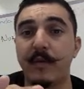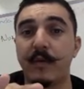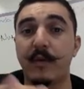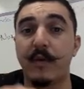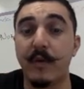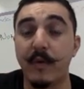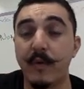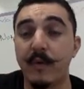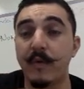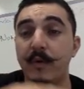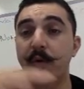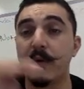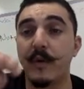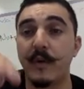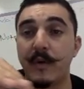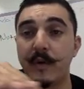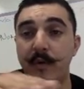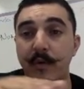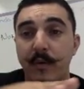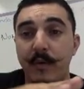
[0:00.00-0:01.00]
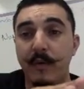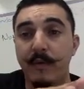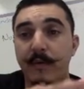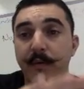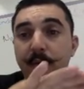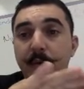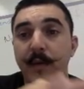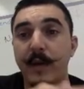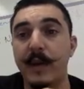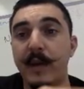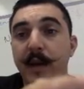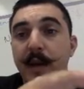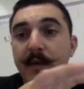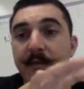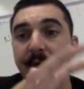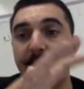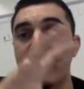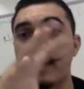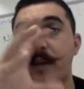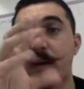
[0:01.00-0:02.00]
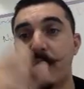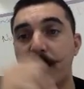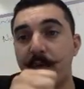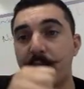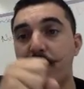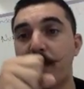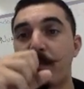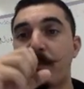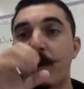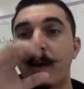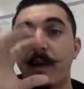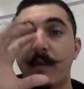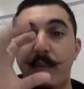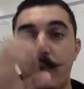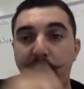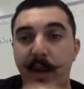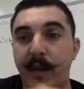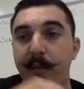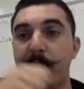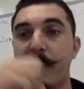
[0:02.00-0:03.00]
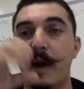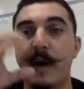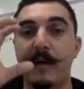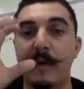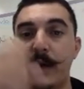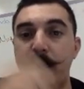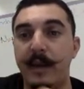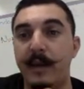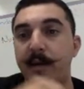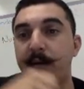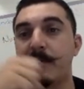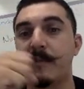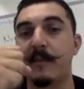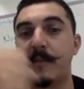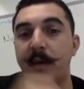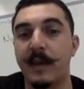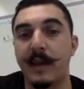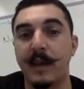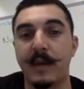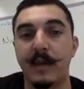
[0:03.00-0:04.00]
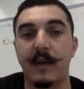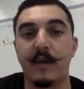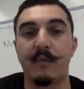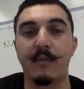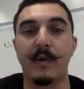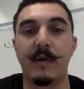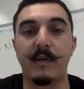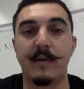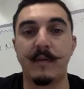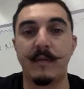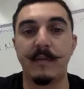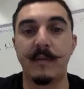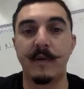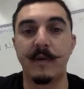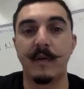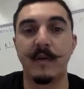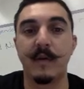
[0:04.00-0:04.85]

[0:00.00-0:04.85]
to through the fluid, and right there is when we're going to break them out, eat them, and kind of get rid of them.